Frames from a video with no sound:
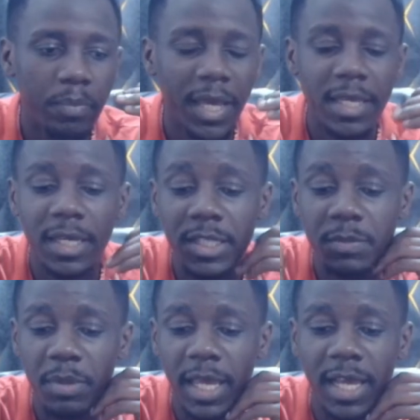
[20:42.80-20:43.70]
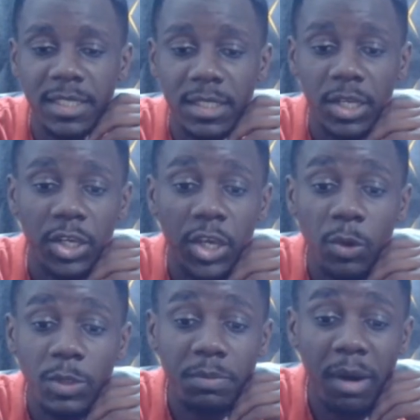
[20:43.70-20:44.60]
its players
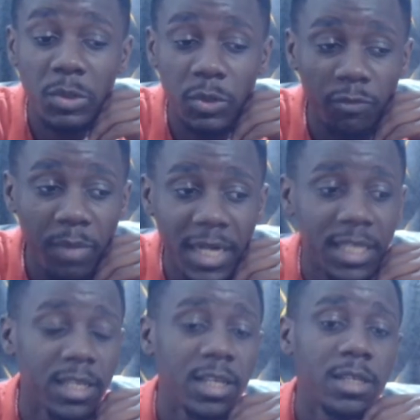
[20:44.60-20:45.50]
huge amounts of money.